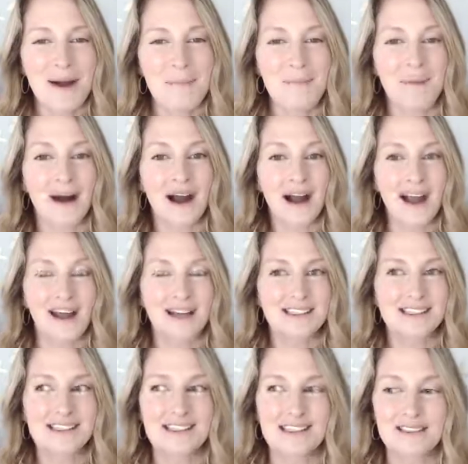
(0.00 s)

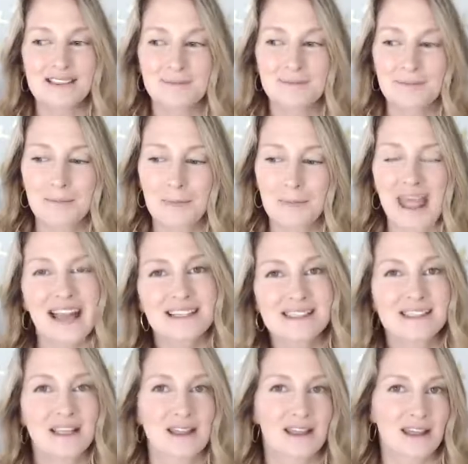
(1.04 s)
But that's
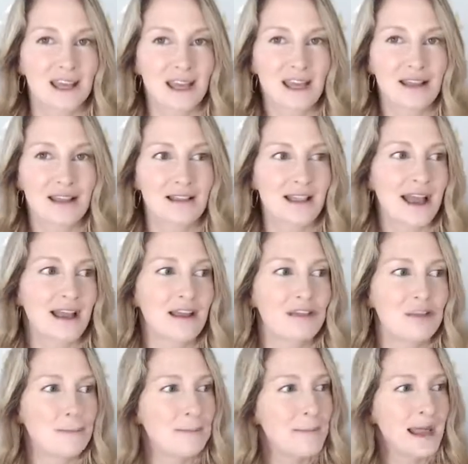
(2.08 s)
the thing. Like
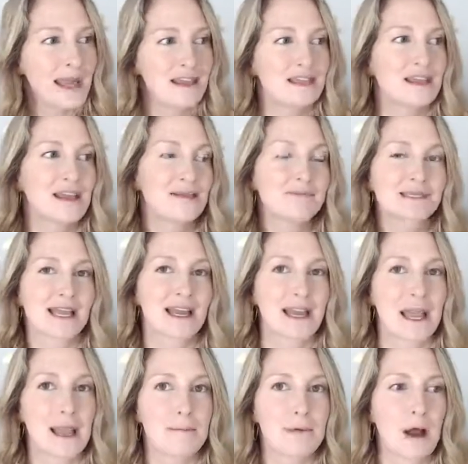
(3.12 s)
the main themes that
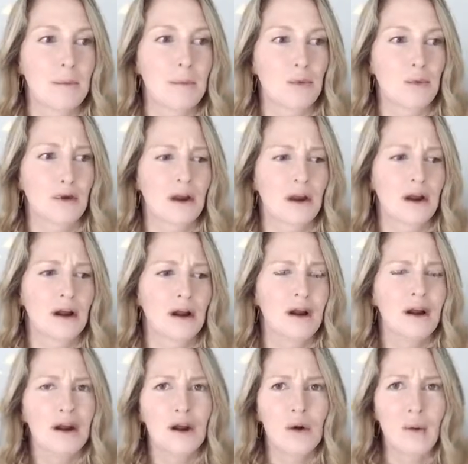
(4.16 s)
came up were,
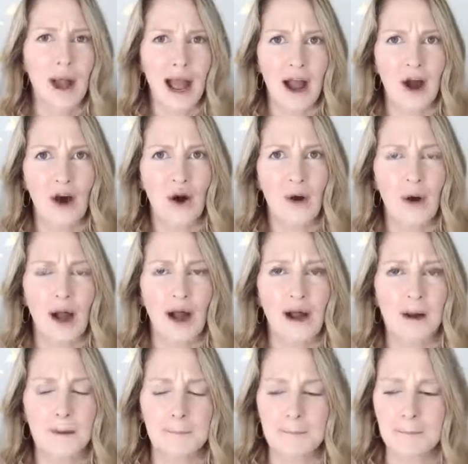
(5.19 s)
wow,